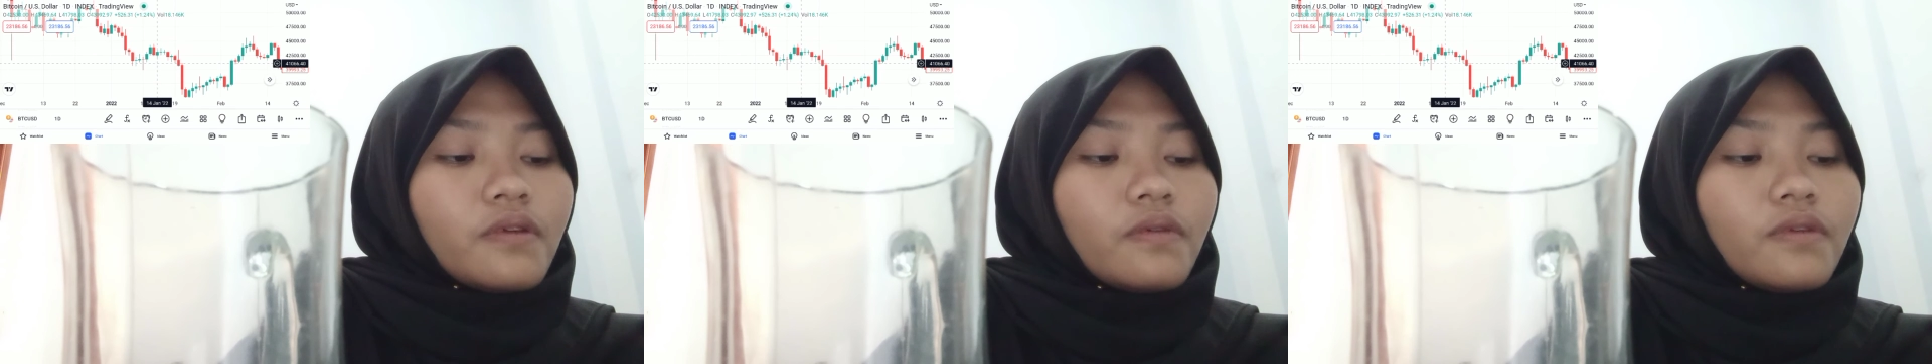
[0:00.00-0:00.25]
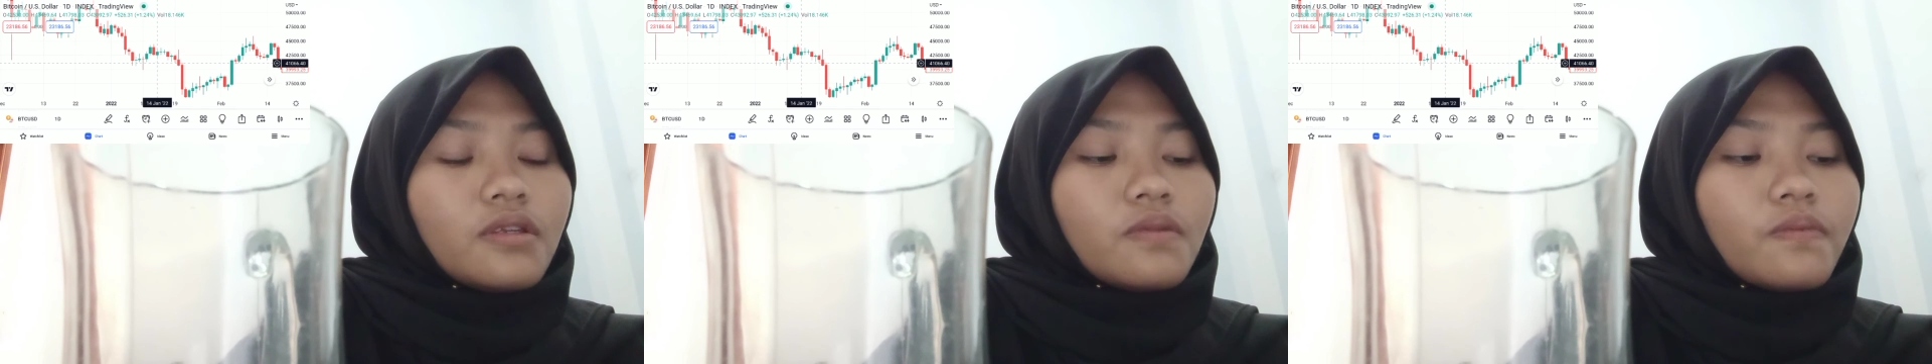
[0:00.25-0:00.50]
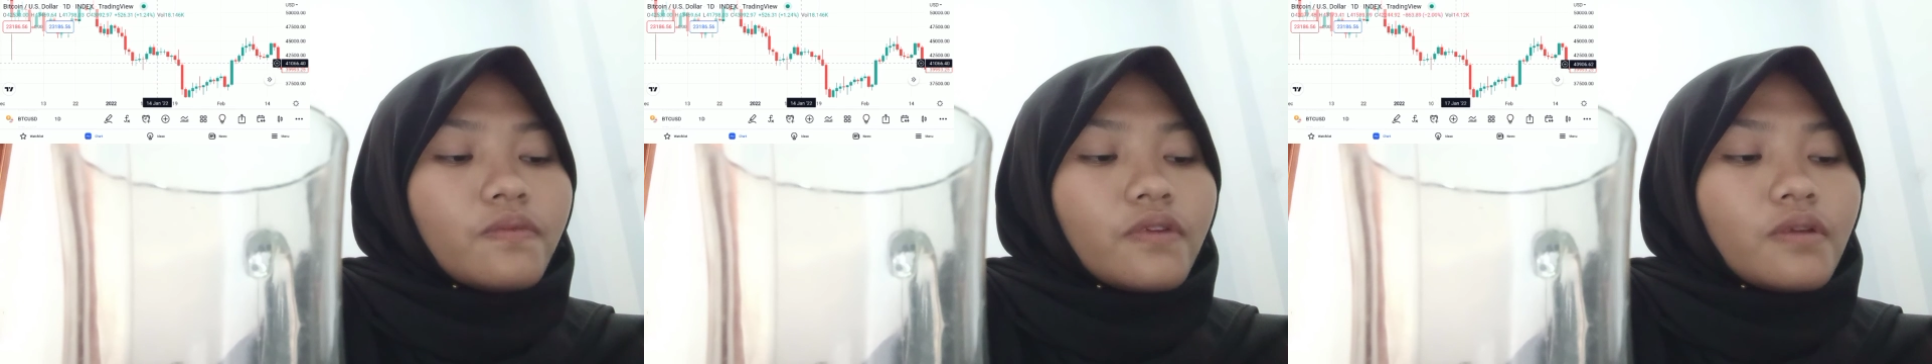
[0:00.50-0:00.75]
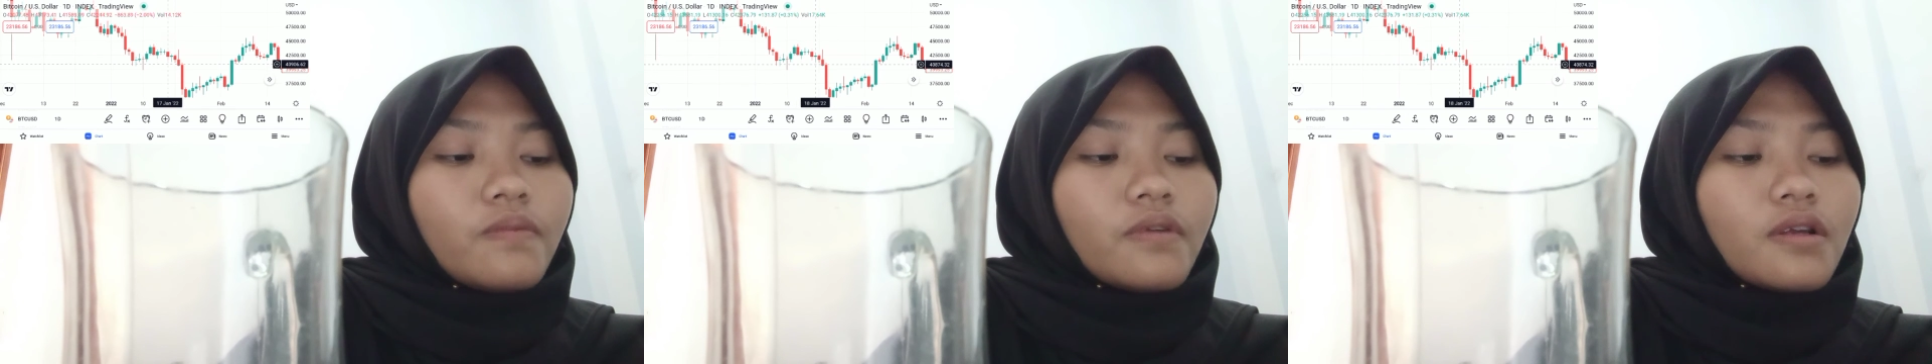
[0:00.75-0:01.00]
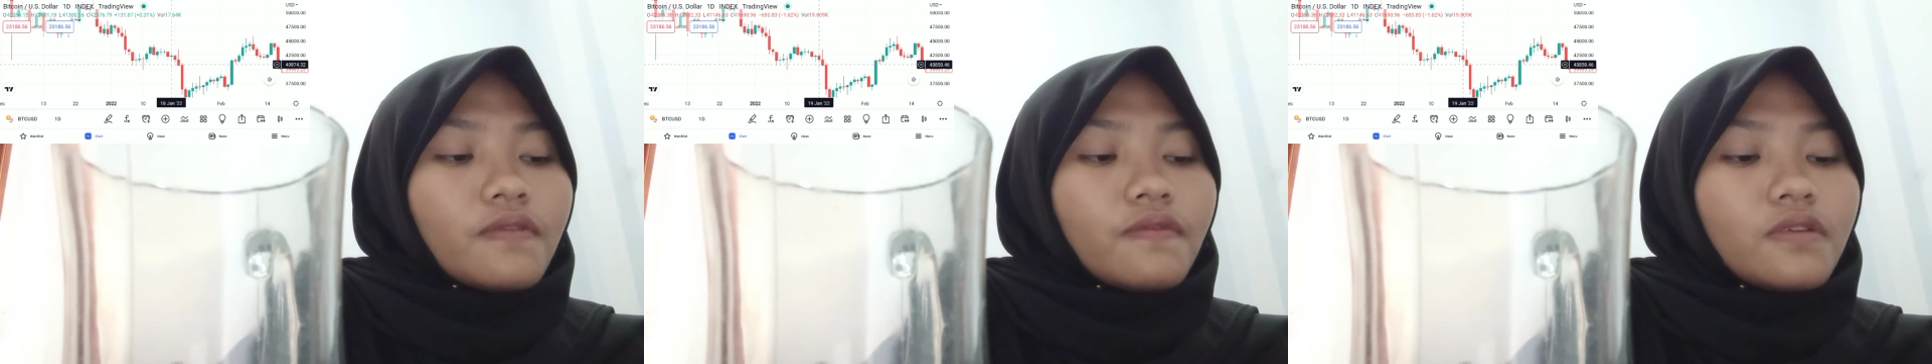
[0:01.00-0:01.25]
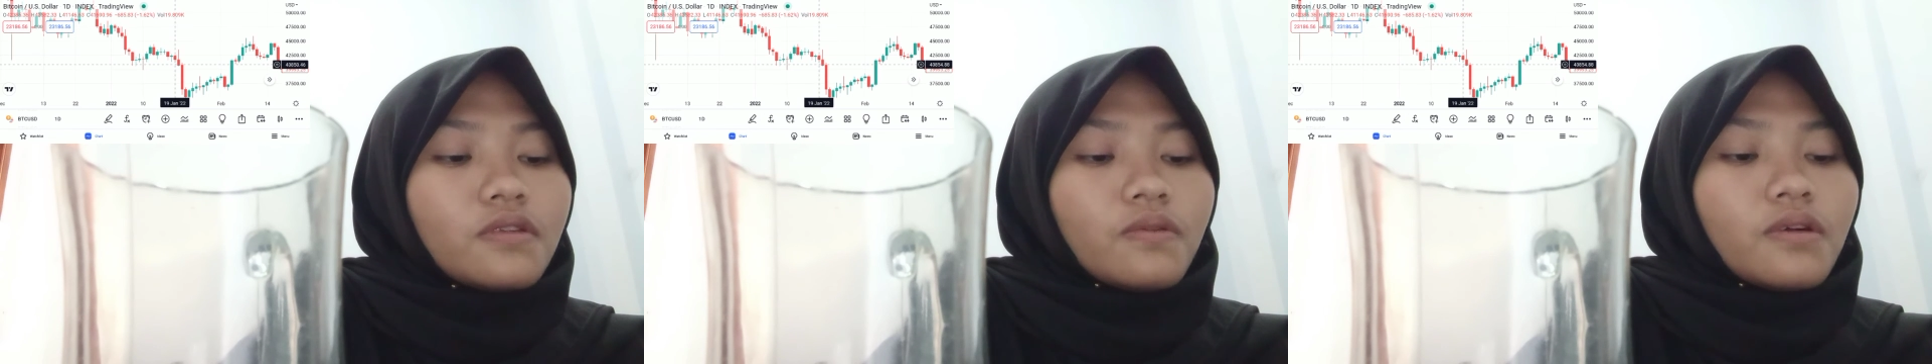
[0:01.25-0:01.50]
with
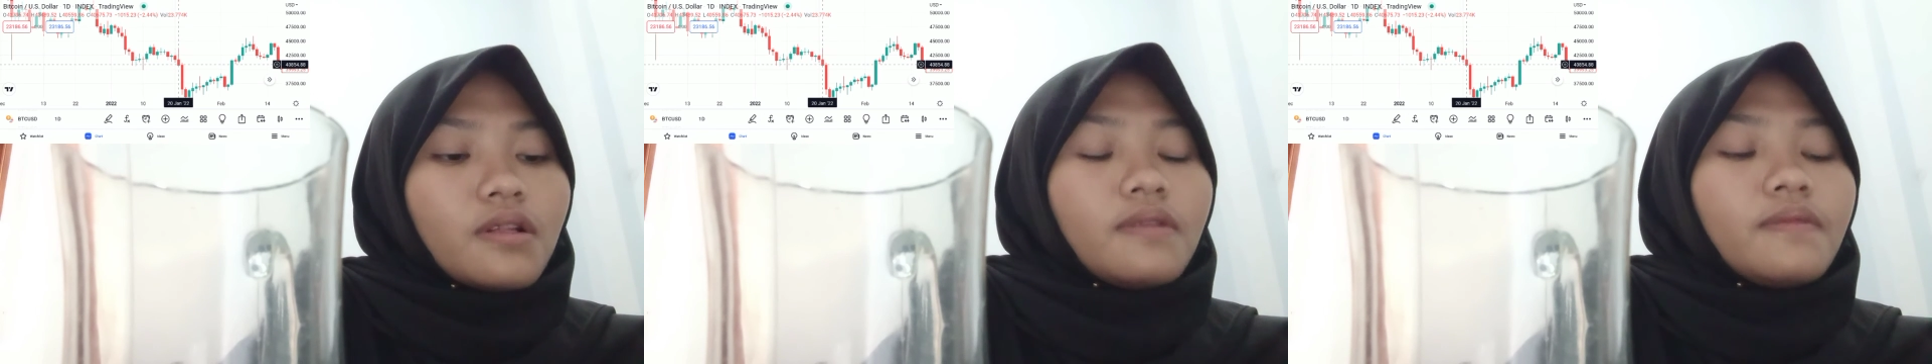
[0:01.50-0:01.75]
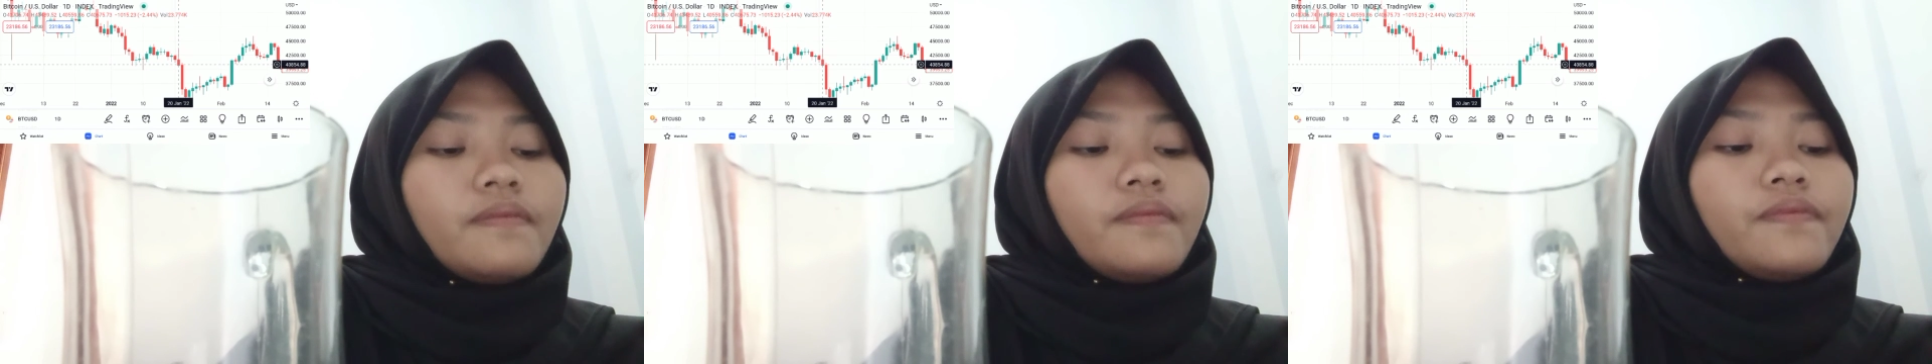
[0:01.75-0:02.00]
vibrant visual.